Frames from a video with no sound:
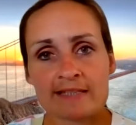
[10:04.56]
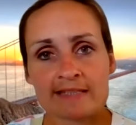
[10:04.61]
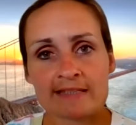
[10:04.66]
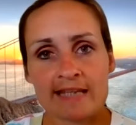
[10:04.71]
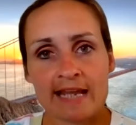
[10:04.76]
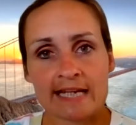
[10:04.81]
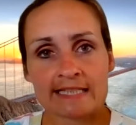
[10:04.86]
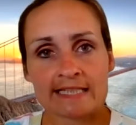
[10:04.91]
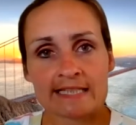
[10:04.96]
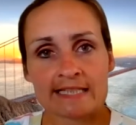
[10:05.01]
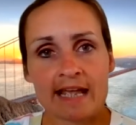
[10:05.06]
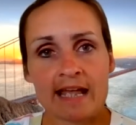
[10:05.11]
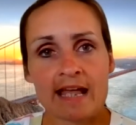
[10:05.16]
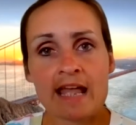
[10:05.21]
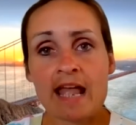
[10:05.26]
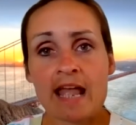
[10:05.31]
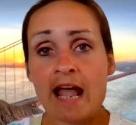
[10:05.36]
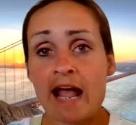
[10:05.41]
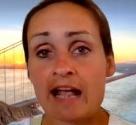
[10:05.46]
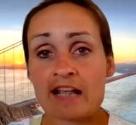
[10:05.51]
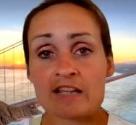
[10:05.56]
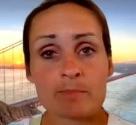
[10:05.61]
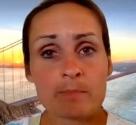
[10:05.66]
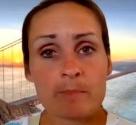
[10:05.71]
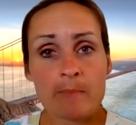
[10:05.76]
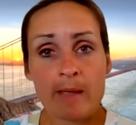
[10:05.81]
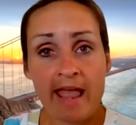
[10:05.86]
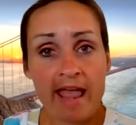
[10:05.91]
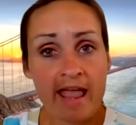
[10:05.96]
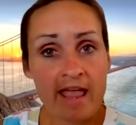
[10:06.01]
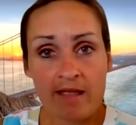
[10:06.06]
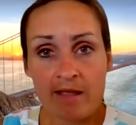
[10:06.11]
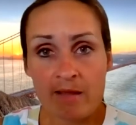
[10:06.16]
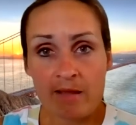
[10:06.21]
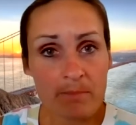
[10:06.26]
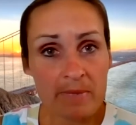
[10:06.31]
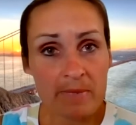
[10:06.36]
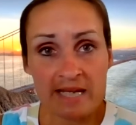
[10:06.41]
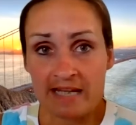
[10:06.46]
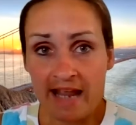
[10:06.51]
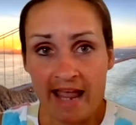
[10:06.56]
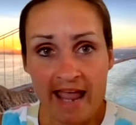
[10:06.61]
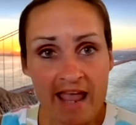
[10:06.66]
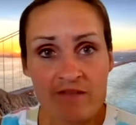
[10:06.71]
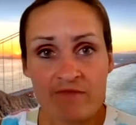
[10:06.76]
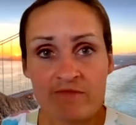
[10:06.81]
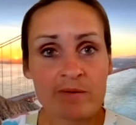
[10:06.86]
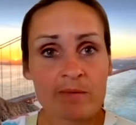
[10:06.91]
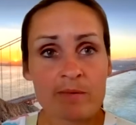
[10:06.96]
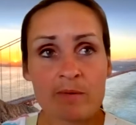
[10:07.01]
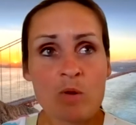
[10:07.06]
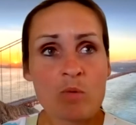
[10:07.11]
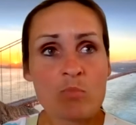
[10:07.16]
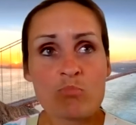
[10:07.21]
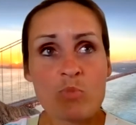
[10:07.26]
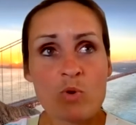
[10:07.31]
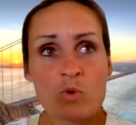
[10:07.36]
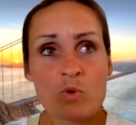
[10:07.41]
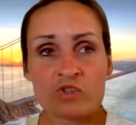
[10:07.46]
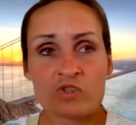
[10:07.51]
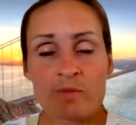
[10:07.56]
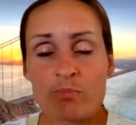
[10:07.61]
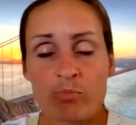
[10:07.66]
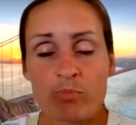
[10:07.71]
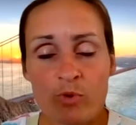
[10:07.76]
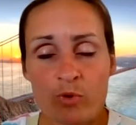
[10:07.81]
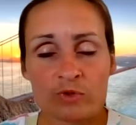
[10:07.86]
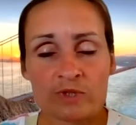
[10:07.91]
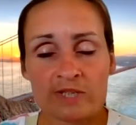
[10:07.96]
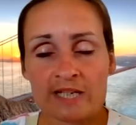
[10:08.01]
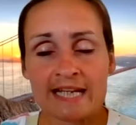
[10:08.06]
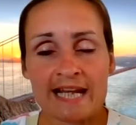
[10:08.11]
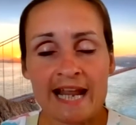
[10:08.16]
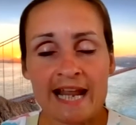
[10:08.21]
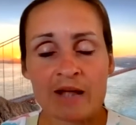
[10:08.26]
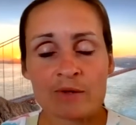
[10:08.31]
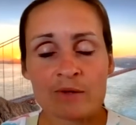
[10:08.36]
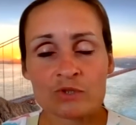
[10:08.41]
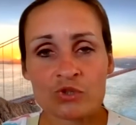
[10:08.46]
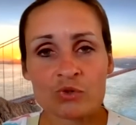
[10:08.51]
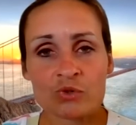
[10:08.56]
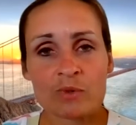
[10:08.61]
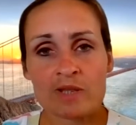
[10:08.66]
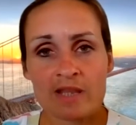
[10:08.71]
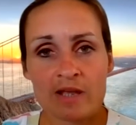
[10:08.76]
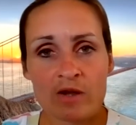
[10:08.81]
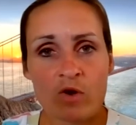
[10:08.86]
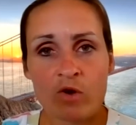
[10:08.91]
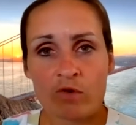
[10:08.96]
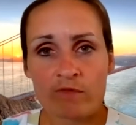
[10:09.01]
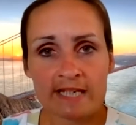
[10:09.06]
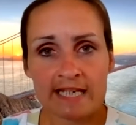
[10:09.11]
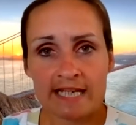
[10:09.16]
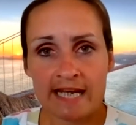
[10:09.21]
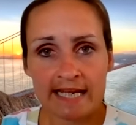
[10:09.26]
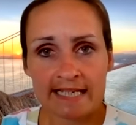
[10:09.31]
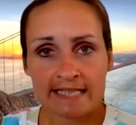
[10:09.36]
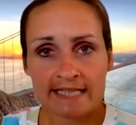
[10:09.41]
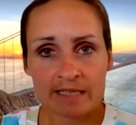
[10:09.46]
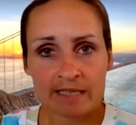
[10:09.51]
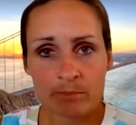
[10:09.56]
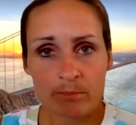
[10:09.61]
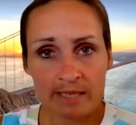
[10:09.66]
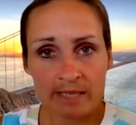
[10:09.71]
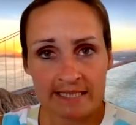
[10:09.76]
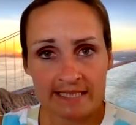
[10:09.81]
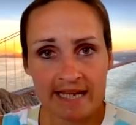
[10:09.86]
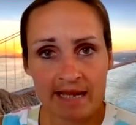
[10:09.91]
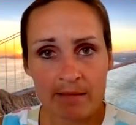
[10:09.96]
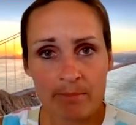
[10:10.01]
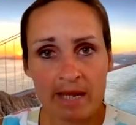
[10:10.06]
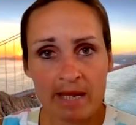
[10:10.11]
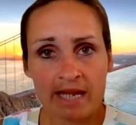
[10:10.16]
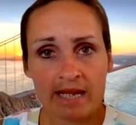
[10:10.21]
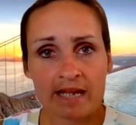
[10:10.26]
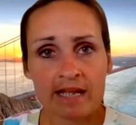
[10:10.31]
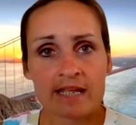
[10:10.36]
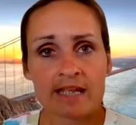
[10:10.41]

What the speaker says: sector has been ever most important now during the COVID-19 pandemic.